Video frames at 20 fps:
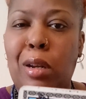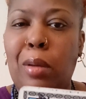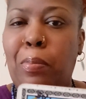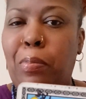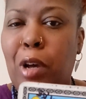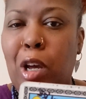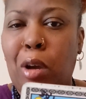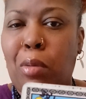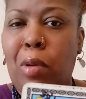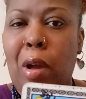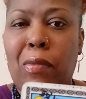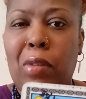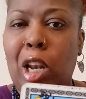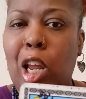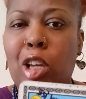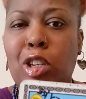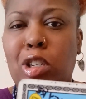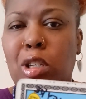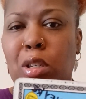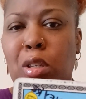the book of
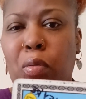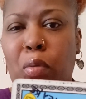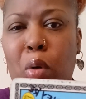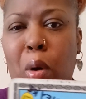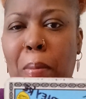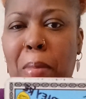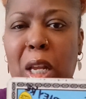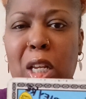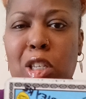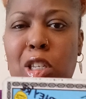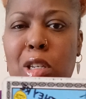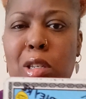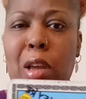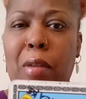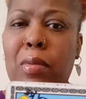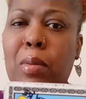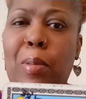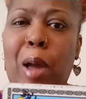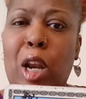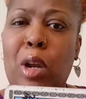revelations for a minute since
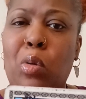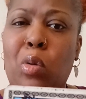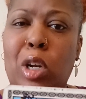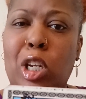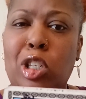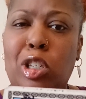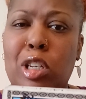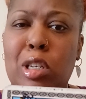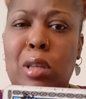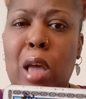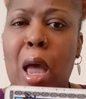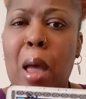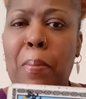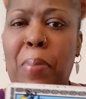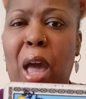everybody want to just